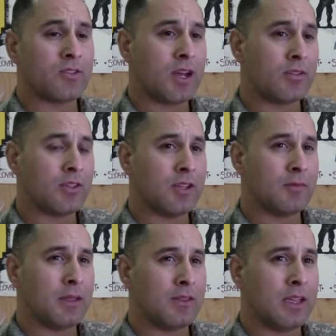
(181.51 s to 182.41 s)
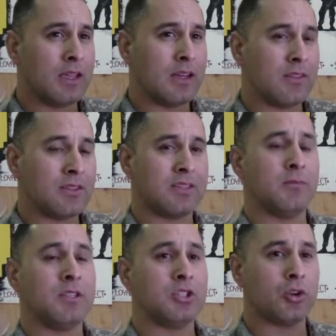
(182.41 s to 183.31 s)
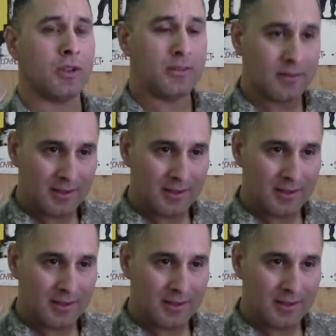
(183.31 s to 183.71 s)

taught them, and they seem to enjoy